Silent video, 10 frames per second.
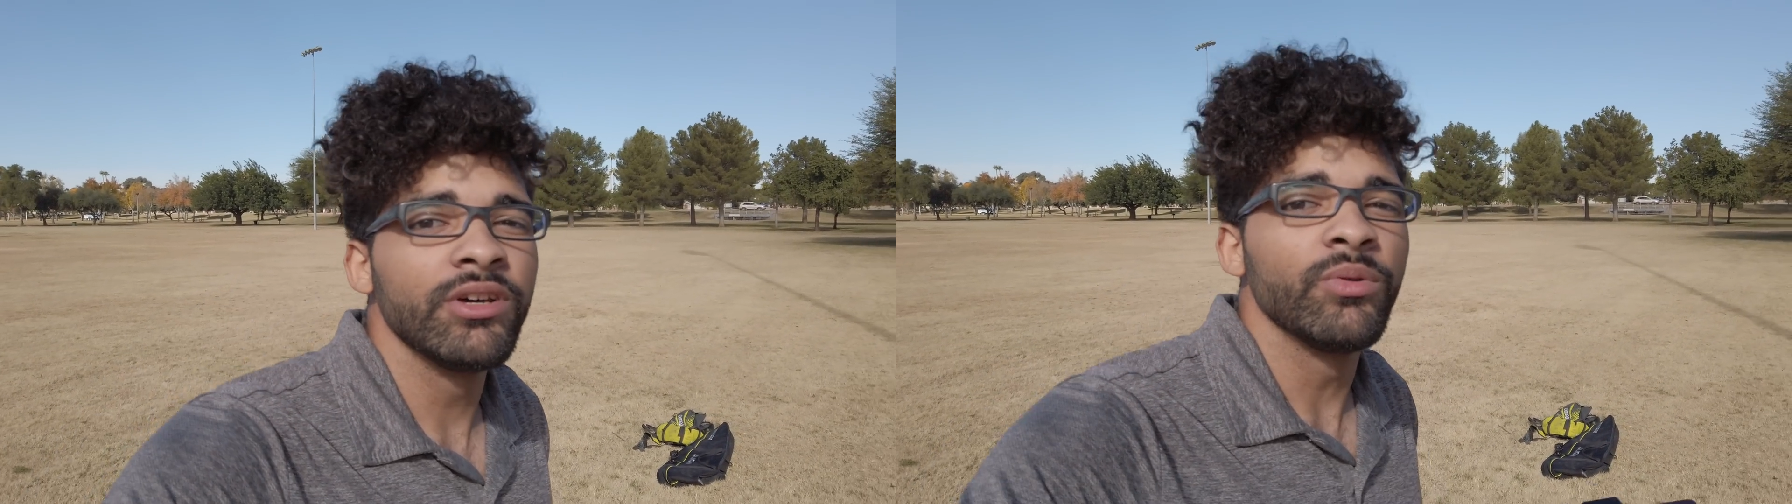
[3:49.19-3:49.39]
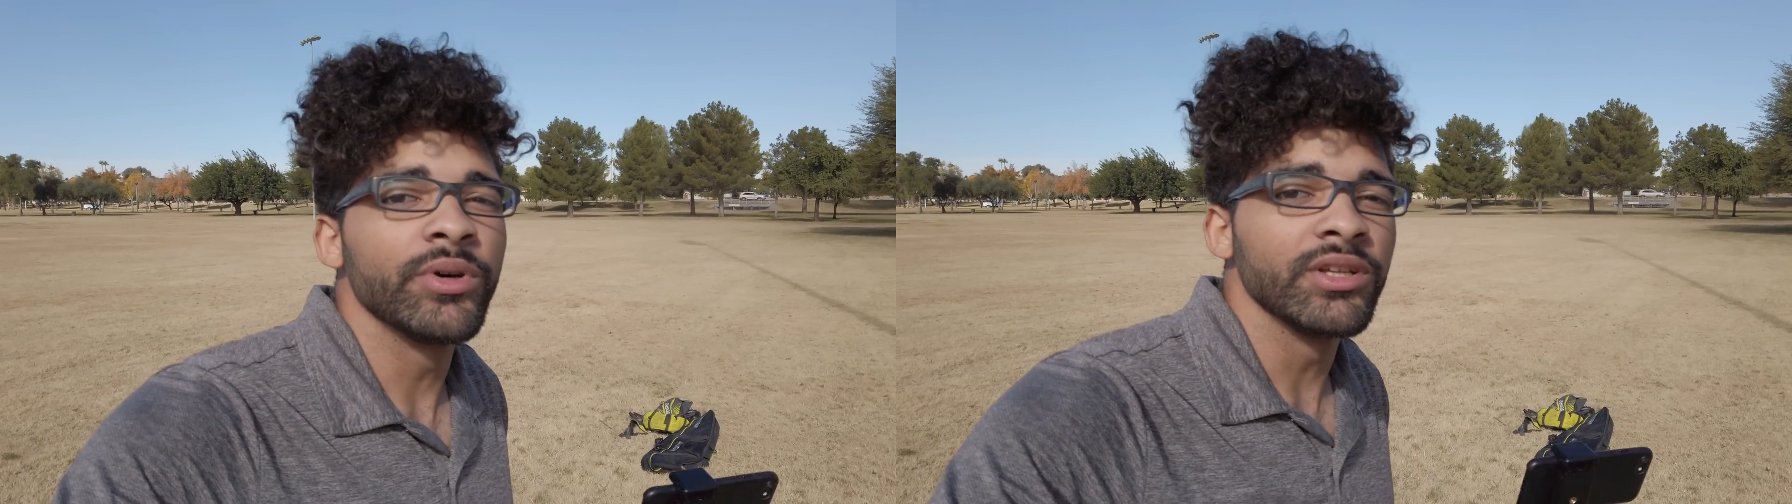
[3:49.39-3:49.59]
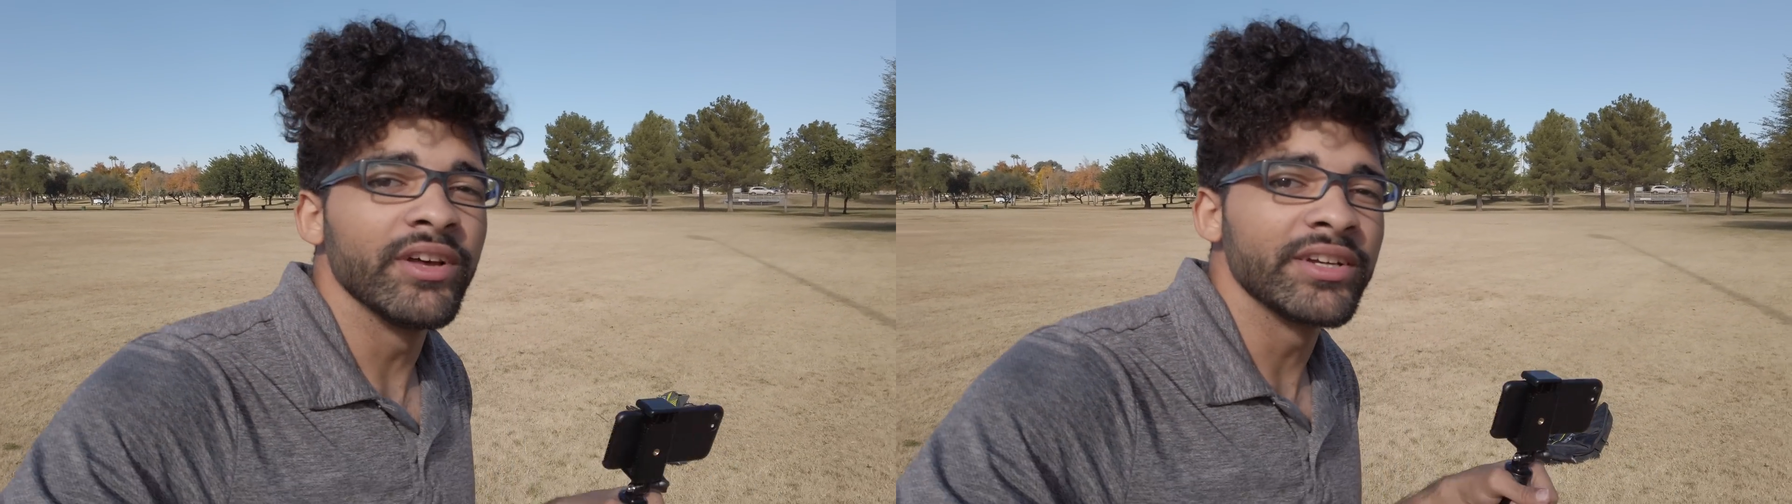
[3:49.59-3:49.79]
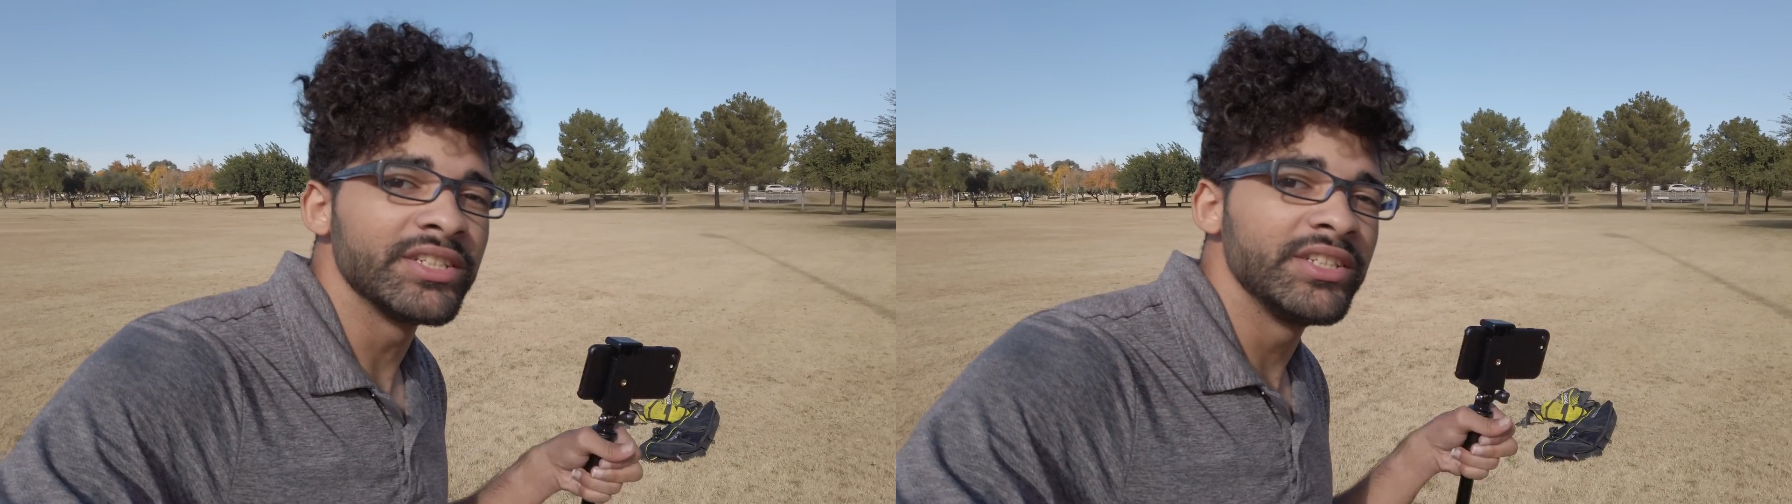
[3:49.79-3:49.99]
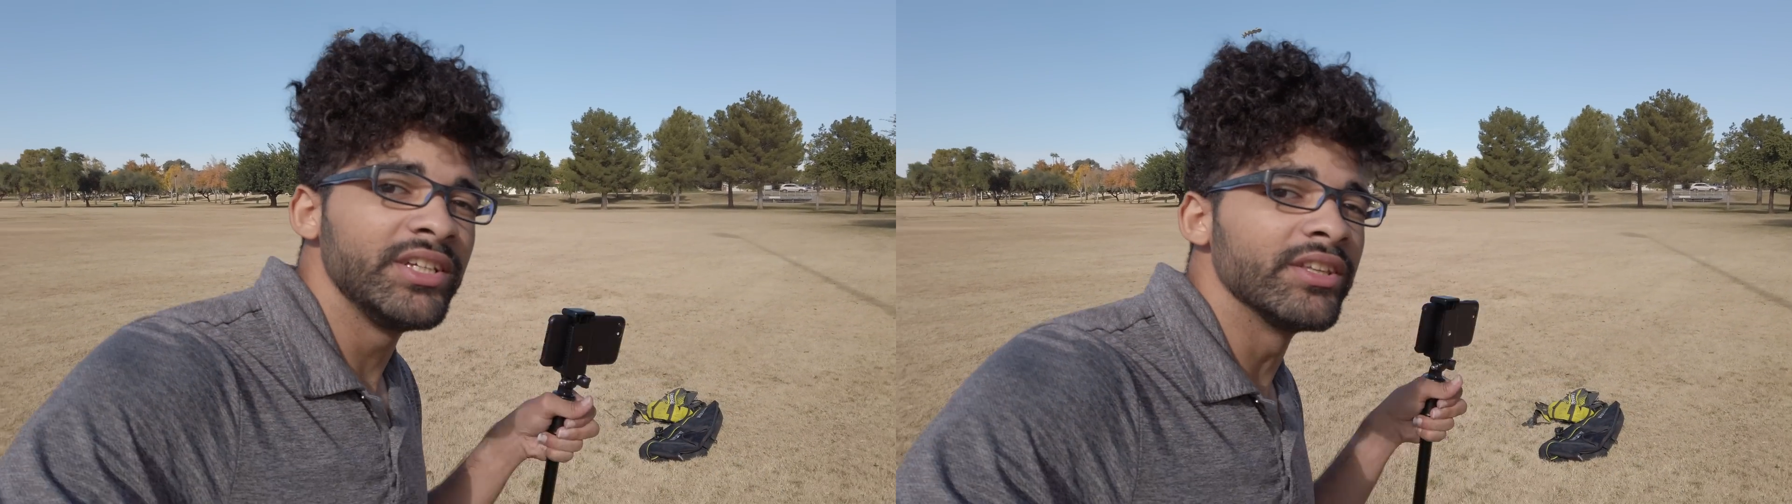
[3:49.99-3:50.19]
me know what you'd like
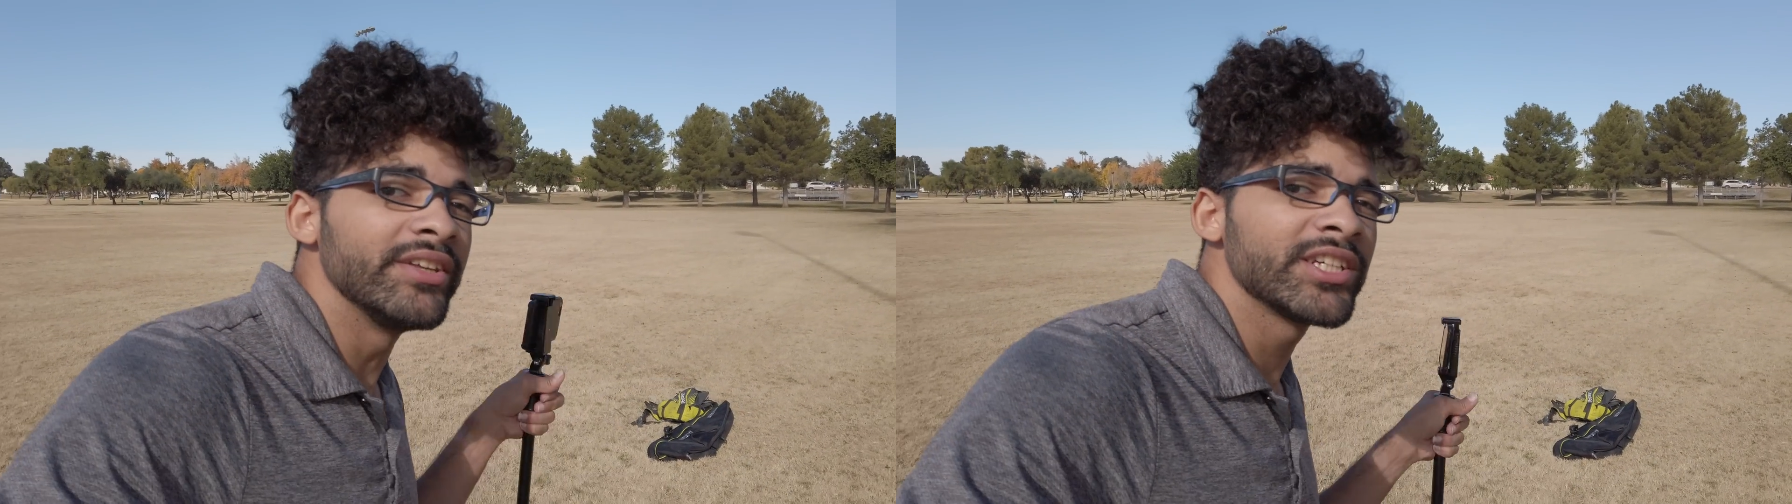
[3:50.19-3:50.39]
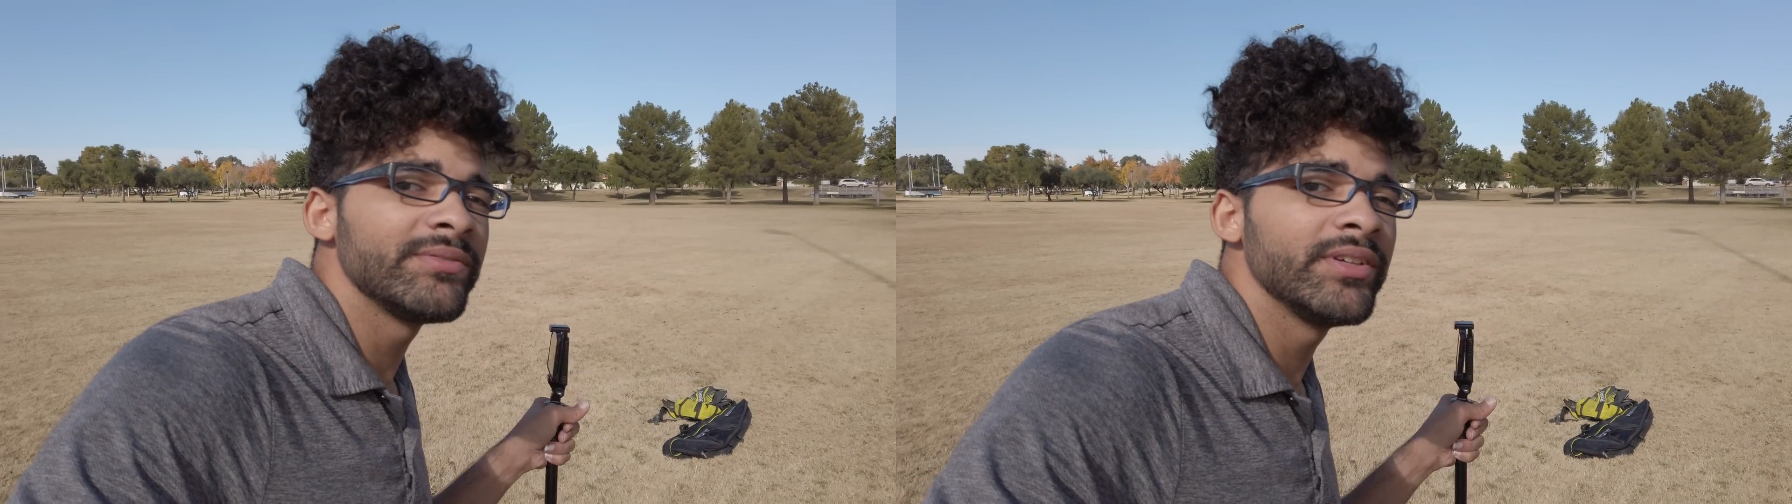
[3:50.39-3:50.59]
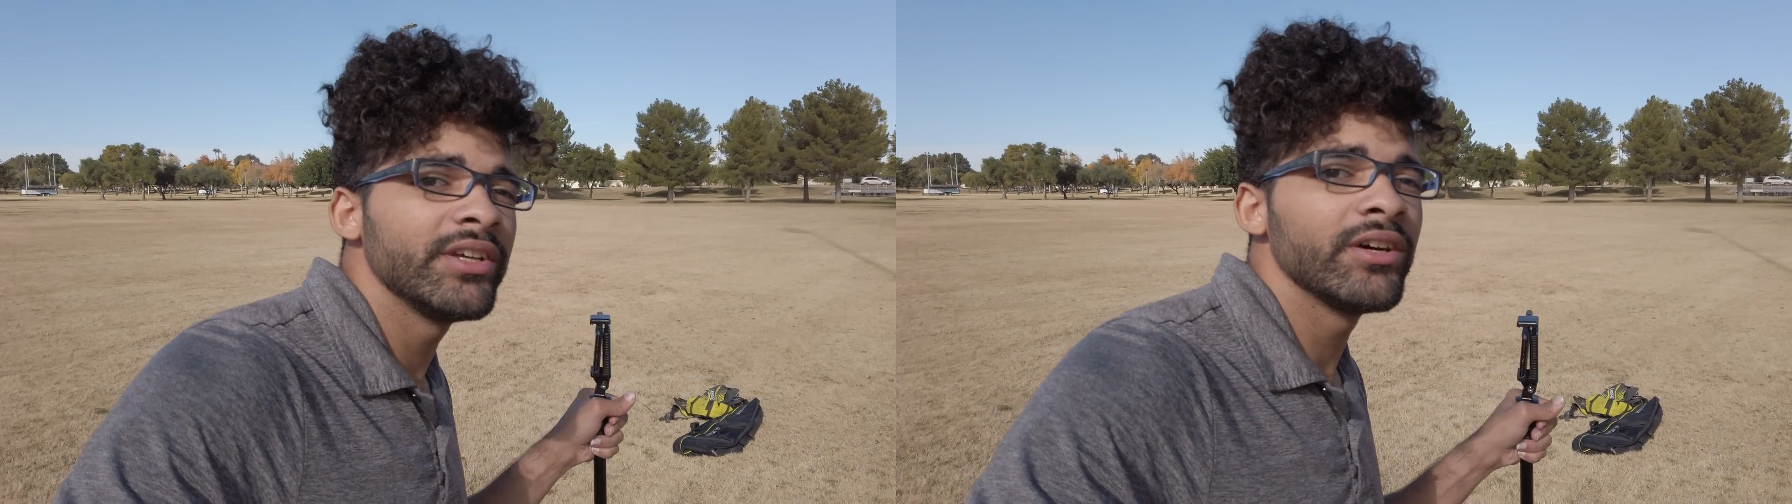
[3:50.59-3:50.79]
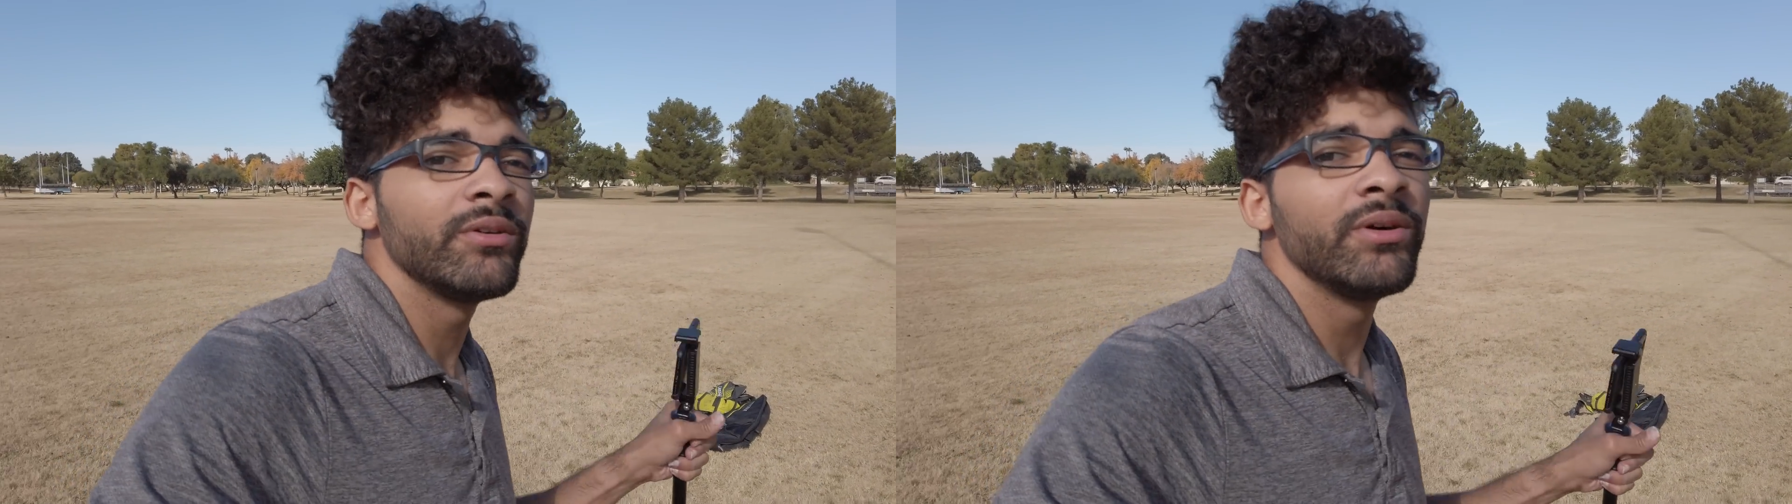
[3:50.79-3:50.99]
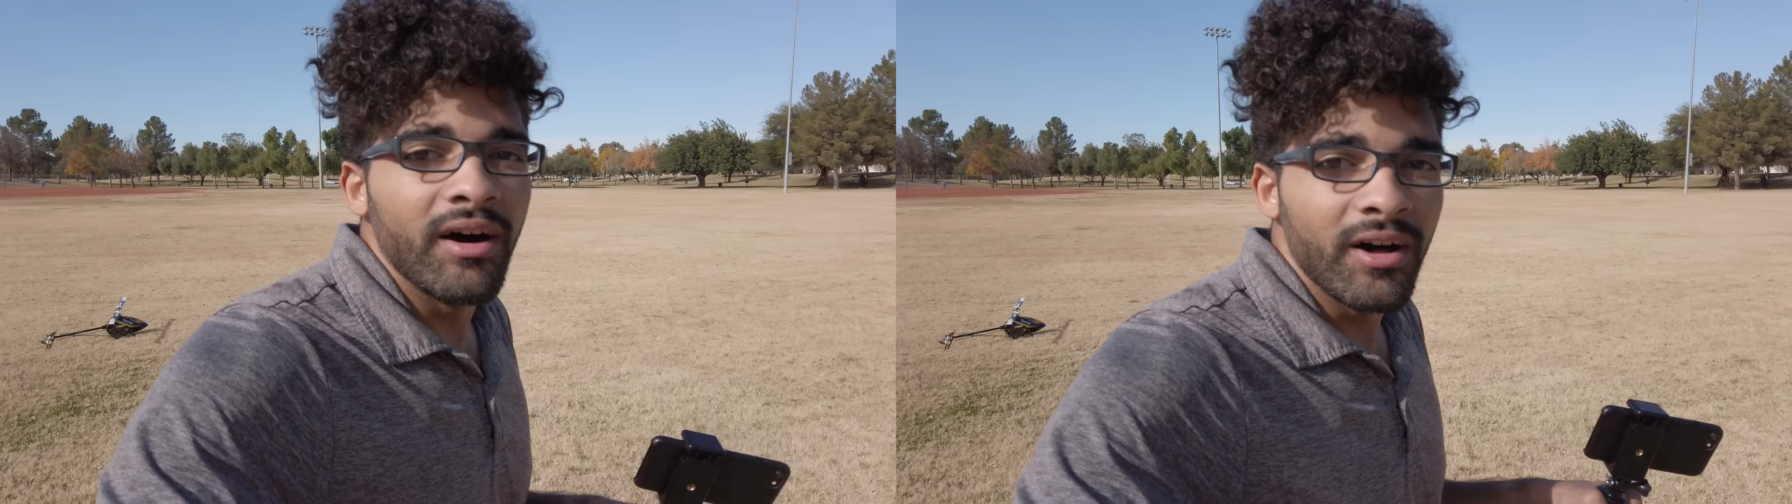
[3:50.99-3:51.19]
to see in the next
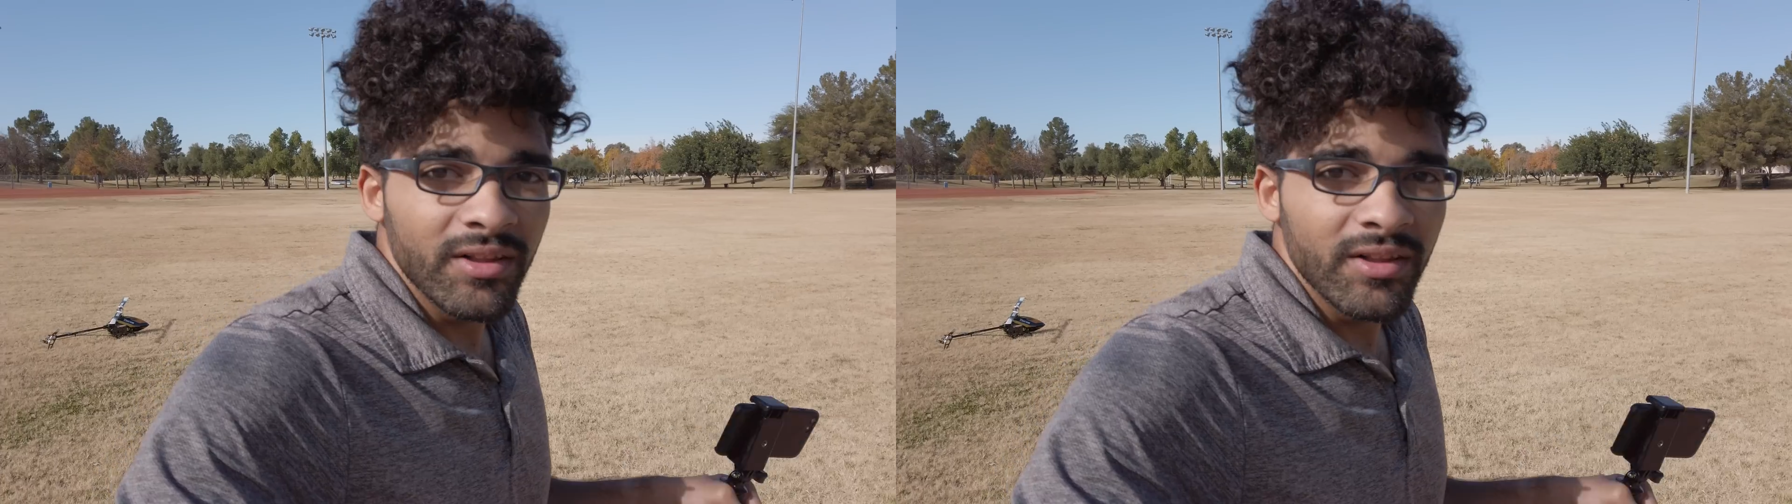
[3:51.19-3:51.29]
video.